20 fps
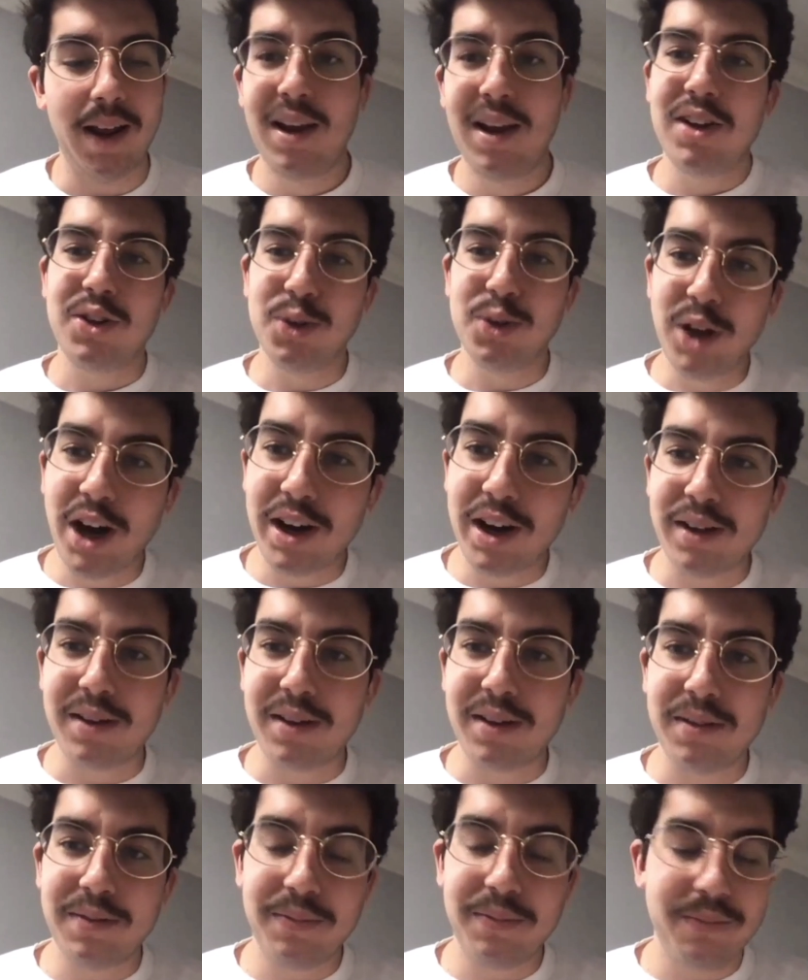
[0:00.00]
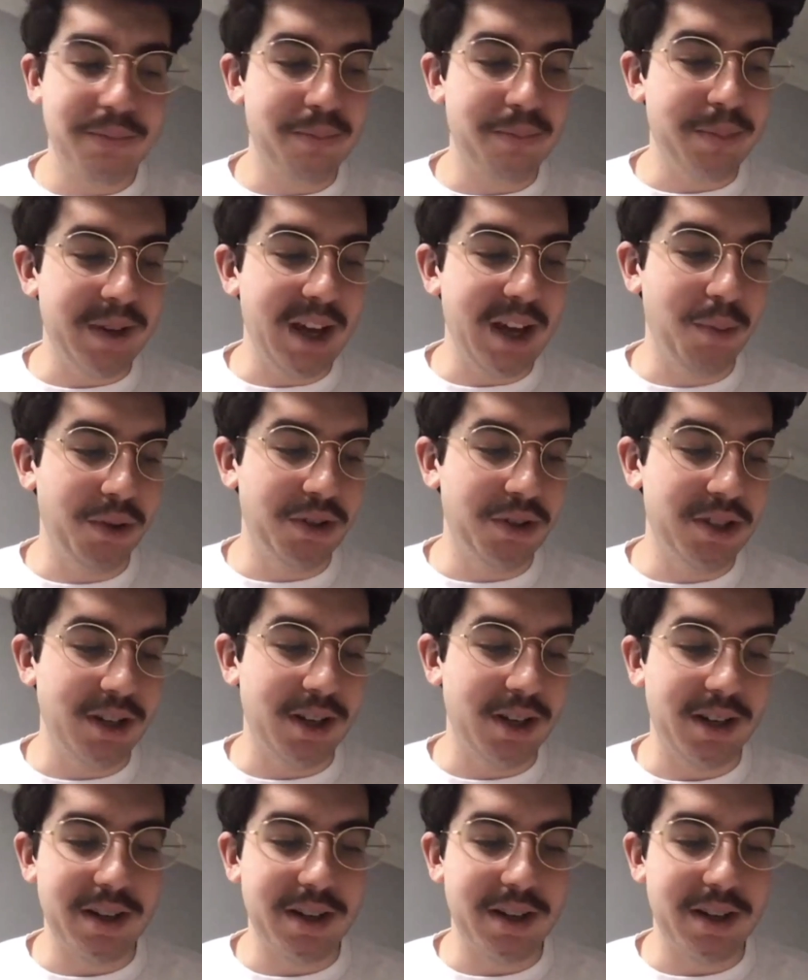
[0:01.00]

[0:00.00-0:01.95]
you gotta be able to